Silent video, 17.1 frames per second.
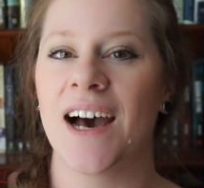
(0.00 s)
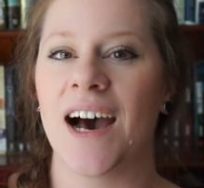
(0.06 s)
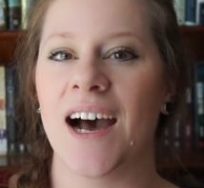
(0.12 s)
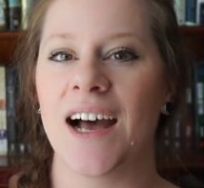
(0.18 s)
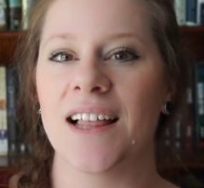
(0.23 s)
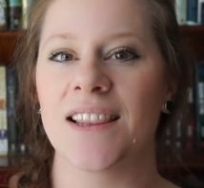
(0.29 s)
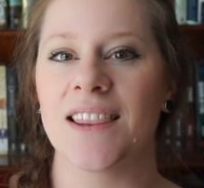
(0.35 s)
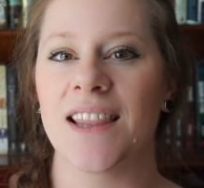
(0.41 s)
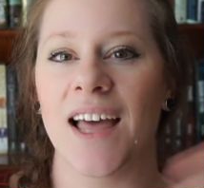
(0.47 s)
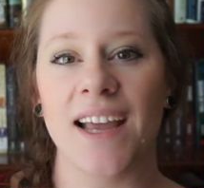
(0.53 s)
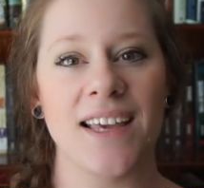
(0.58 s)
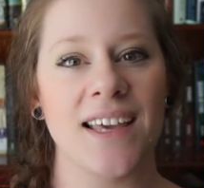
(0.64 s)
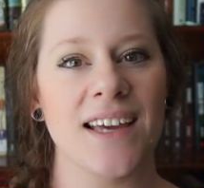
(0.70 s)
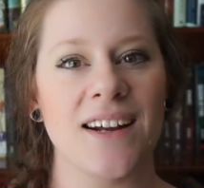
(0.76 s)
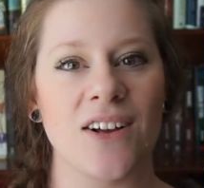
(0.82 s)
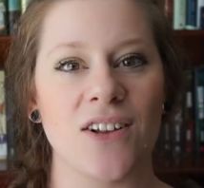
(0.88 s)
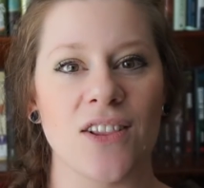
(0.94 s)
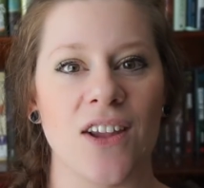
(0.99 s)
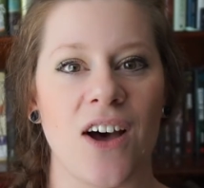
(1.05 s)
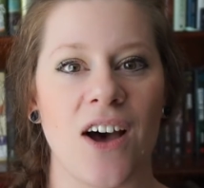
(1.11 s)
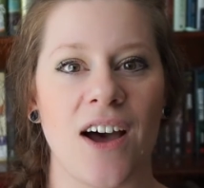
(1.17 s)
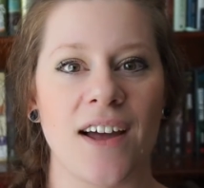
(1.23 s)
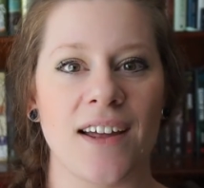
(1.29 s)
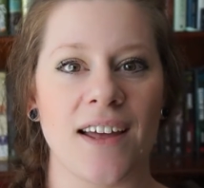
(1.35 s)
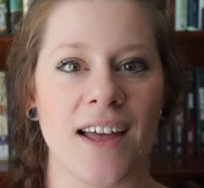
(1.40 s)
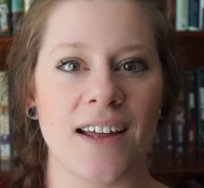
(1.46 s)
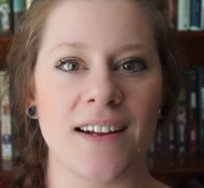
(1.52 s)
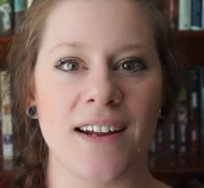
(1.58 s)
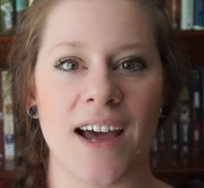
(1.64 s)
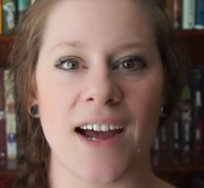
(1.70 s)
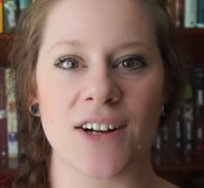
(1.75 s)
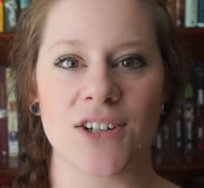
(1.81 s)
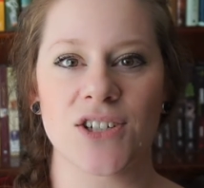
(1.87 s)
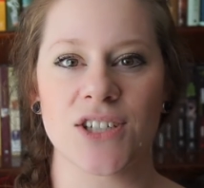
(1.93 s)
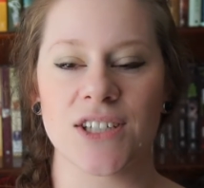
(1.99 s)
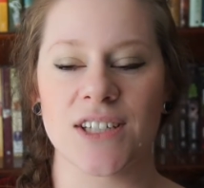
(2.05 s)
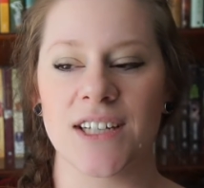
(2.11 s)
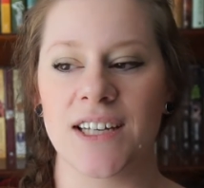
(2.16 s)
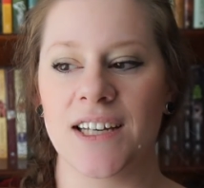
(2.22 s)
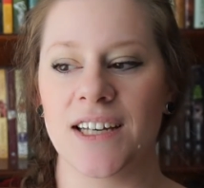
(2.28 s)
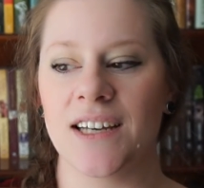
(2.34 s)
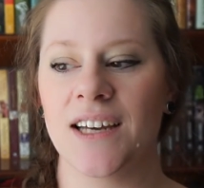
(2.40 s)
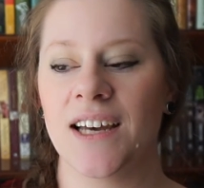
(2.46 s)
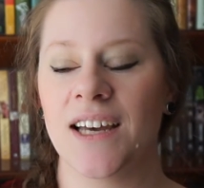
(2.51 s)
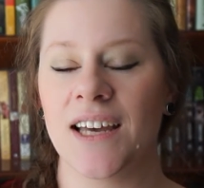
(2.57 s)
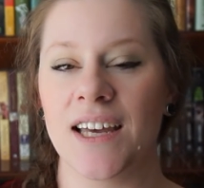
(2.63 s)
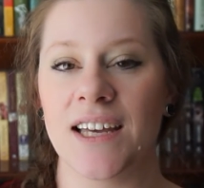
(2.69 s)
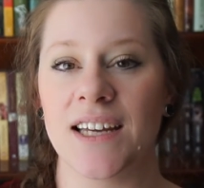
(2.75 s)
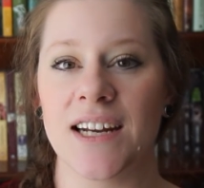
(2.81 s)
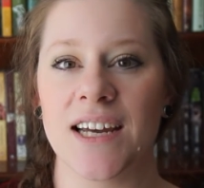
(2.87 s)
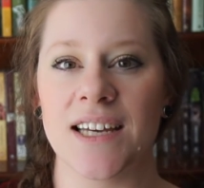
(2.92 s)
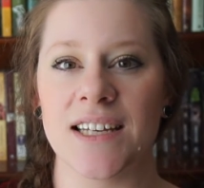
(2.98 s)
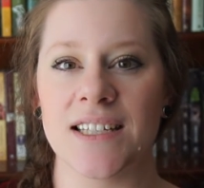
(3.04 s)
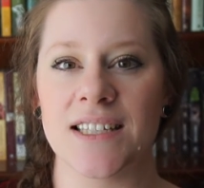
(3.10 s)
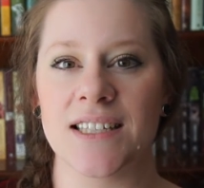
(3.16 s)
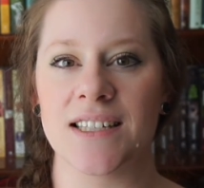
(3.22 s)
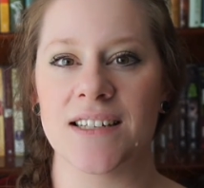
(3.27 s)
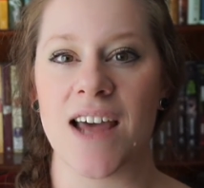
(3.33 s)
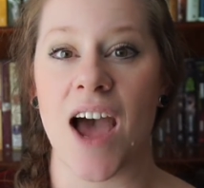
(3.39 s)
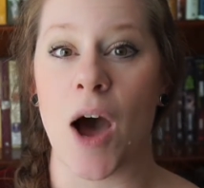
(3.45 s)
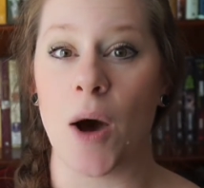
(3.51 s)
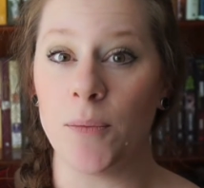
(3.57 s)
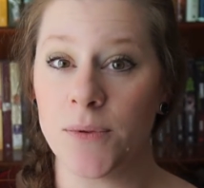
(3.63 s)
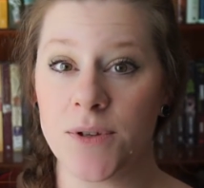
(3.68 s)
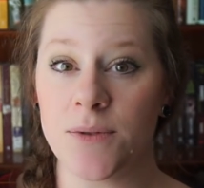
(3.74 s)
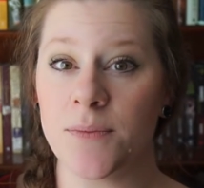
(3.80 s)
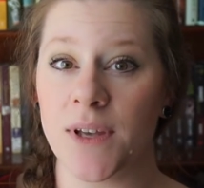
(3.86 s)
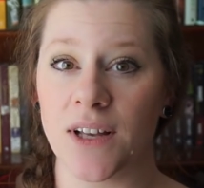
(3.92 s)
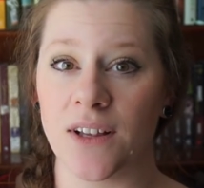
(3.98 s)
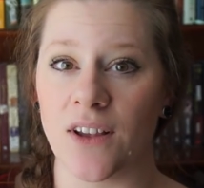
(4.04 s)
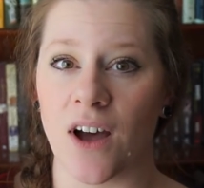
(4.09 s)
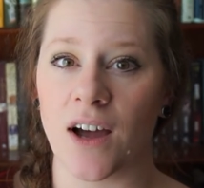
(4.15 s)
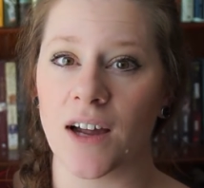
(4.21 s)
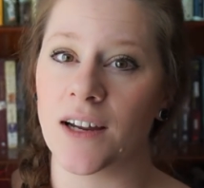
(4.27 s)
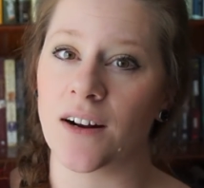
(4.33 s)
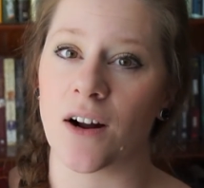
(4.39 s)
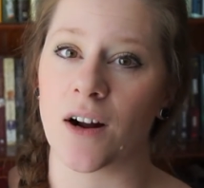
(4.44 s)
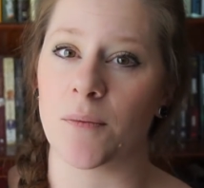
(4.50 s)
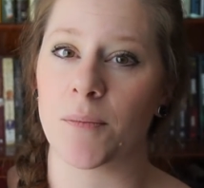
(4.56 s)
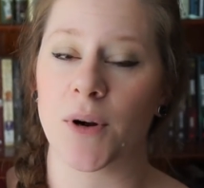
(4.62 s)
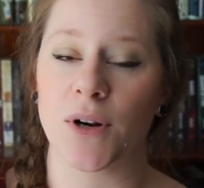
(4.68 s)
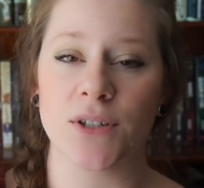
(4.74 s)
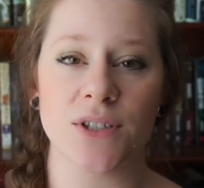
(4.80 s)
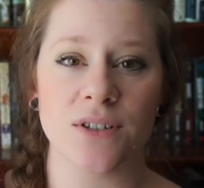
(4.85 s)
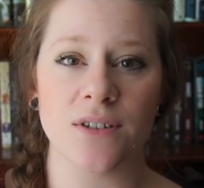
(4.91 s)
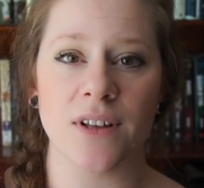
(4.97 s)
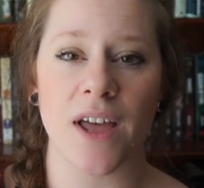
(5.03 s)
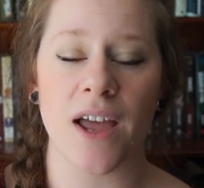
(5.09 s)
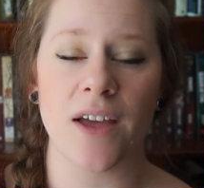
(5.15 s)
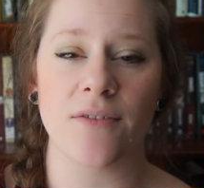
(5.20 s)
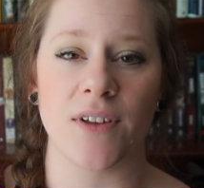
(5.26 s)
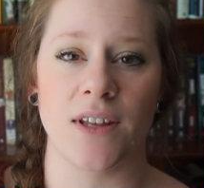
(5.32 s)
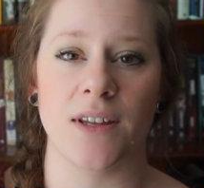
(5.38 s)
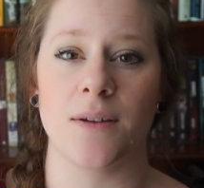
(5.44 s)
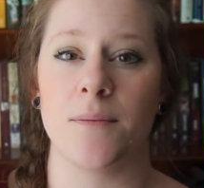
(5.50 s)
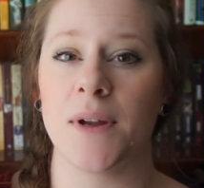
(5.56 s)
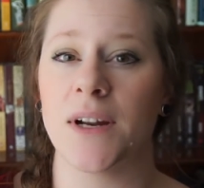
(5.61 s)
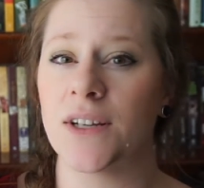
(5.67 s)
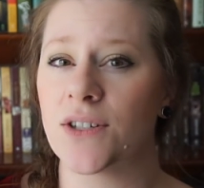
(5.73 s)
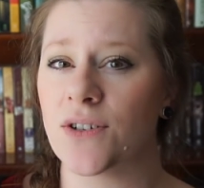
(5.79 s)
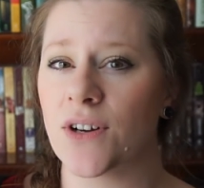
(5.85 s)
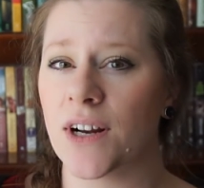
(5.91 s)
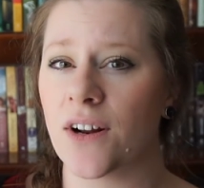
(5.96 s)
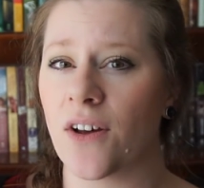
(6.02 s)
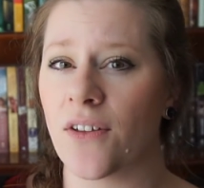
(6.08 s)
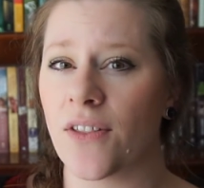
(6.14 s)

I like it a lot, and actually it has helped me a lot in our personal life, in the ministry and